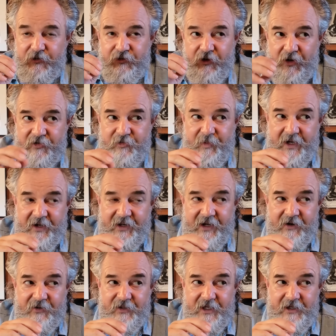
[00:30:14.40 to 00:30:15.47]
talks about
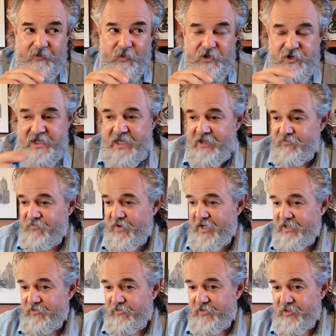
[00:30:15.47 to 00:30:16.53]
how like when you can't
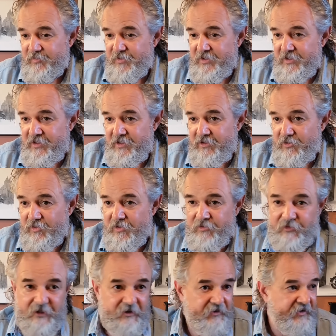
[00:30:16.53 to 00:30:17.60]
find something or
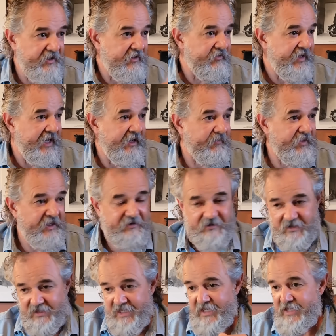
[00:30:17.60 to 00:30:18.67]
little things happen that
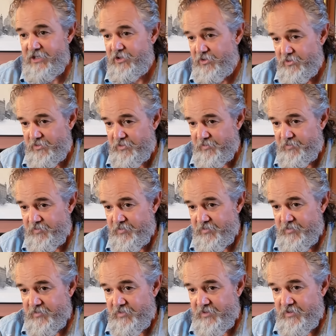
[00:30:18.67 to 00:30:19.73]
delay you
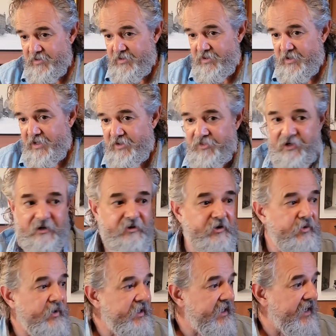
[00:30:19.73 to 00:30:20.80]
uh, they're
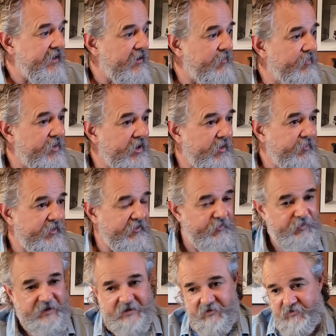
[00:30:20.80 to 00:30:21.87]
doing that on purpose
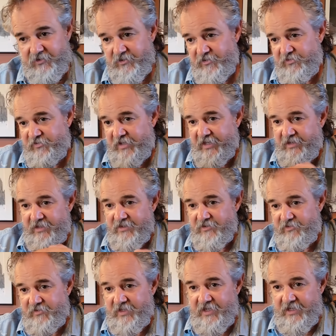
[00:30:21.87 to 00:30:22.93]
because they're setting the
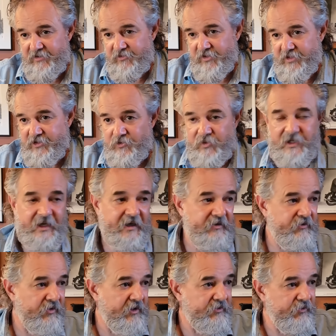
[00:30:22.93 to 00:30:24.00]
stage like you
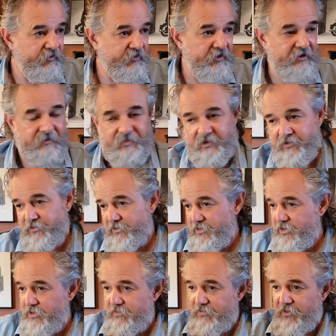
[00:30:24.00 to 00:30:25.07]
can't talk to a certain person or
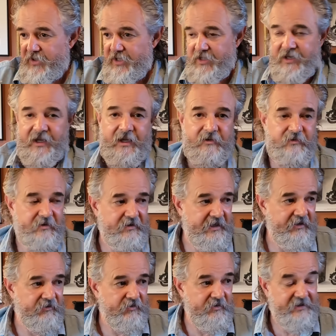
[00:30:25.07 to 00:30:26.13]
you're avoiding an accident
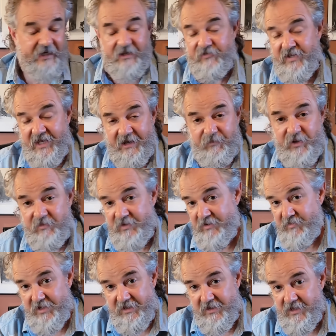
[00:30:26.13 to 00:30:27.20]
that sort that has happened to me
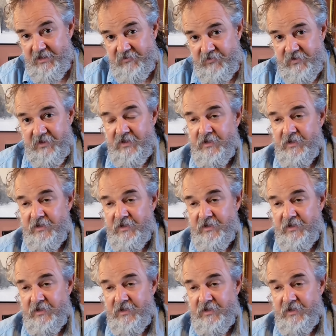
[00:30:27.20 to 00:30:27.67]
in my life